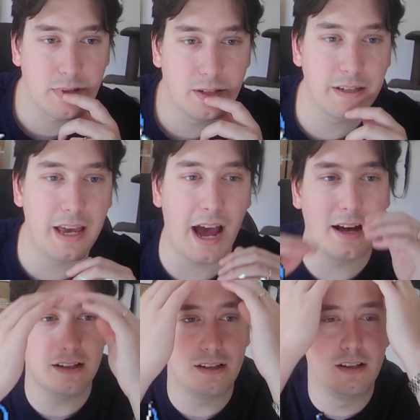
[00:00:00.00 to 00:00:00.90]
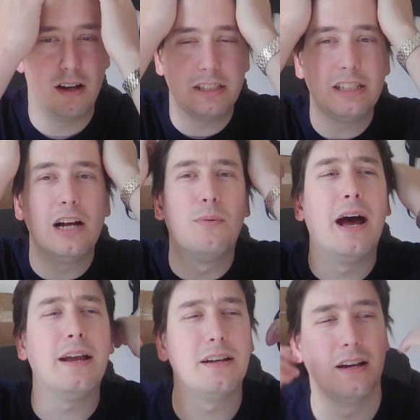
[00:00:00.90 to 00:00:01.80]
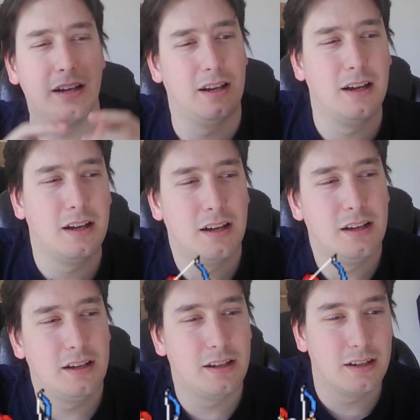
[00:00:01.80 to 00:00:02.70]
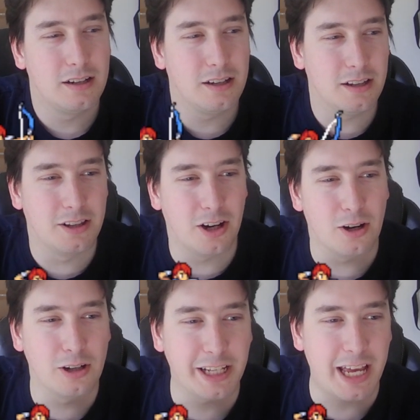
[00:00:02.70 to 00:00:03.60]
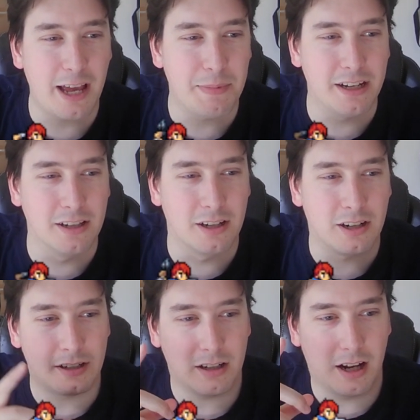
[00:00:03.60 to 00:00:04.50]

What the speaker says: Yeah, you know what? The early game healer,